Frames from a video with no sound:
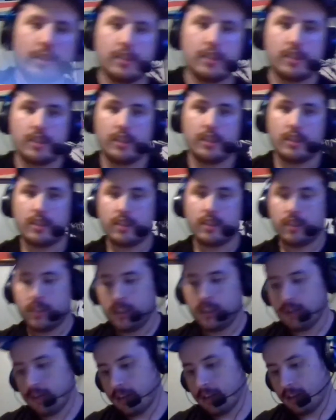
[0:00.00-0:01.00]
cheat
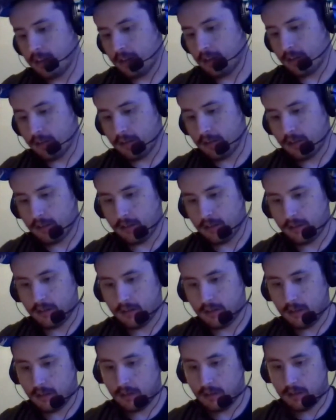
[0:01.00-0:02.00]
sheet right here.
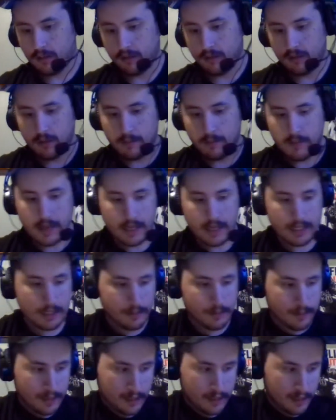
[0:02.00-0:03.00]
Ugh, the
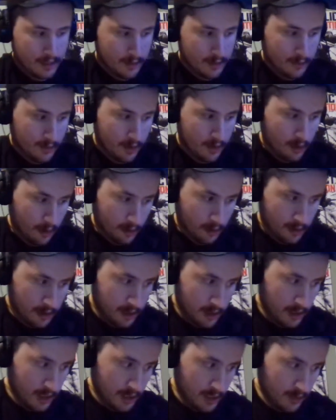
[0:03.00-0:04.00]
biggest piece of dog
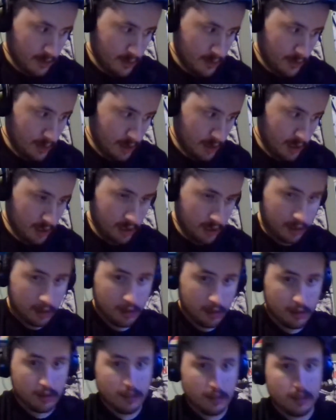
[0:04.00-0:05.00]
shit I've ever seen.
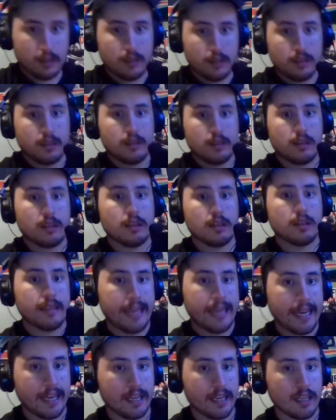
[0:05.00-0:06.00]

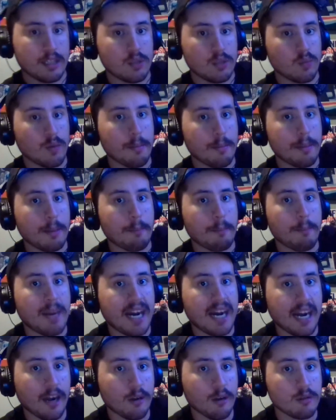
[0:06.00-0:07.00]
That is one big
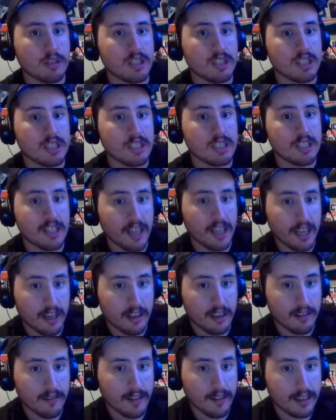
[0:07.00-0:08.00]
pile of shit.
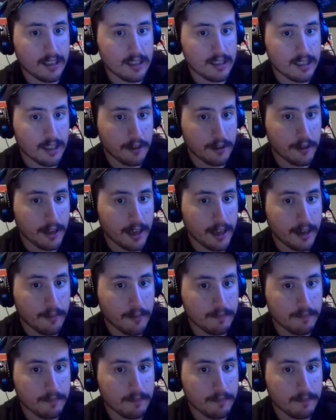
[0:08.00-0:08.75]
I can tell you that.